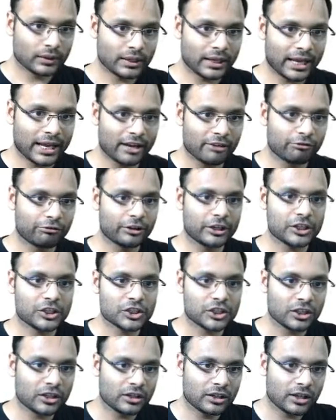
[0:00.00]

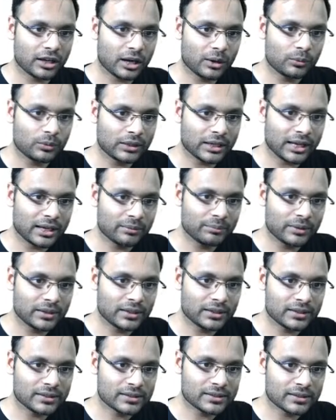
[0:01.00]
Average turnaround time
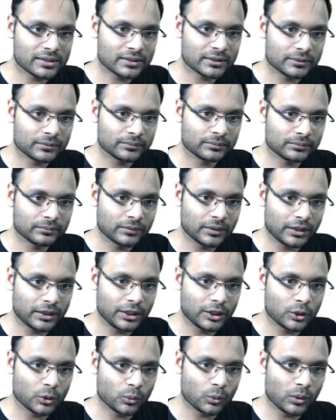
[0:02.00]
is
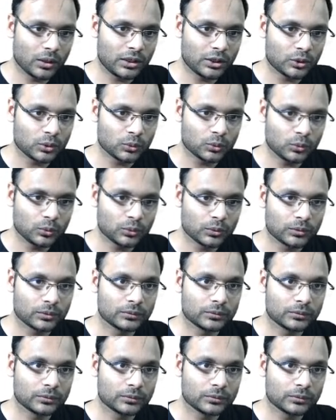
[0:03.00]
equal to